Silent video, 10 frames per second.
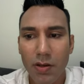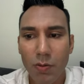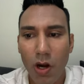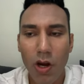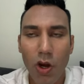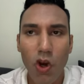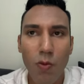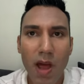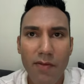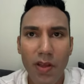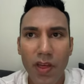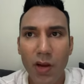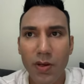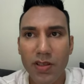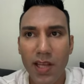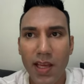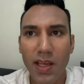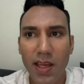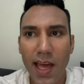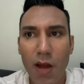where at home everything was
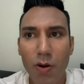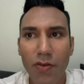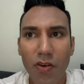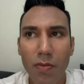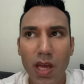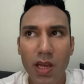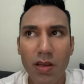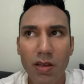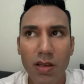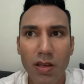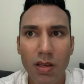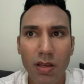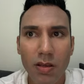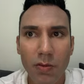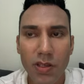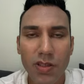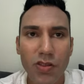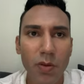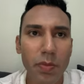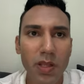taken care of for me. You could
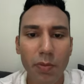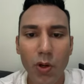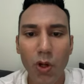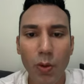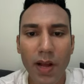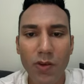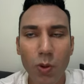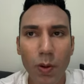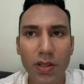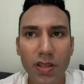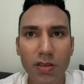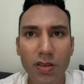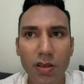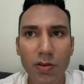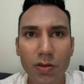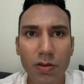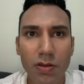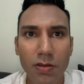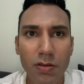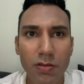just jump in the pool whenever we wanted to.
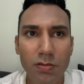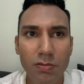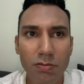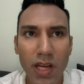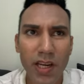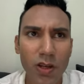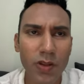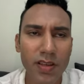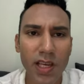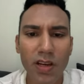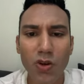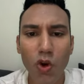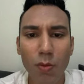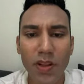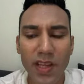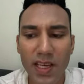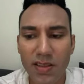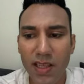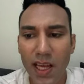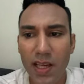And I know that's kind of normal
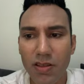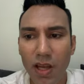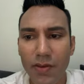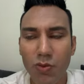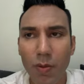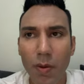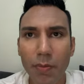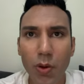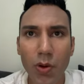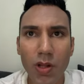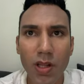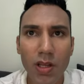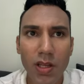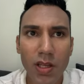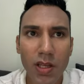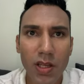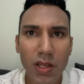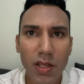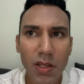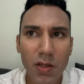these days to have a swimming pool,
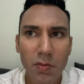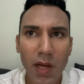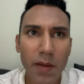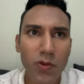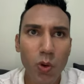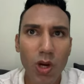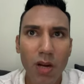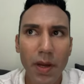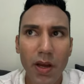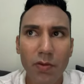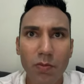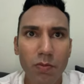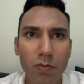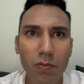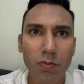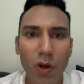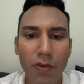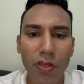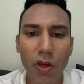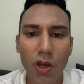but I'm talking about
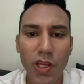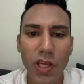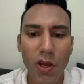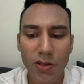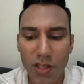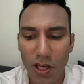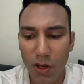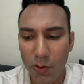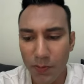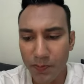over 30 years ago.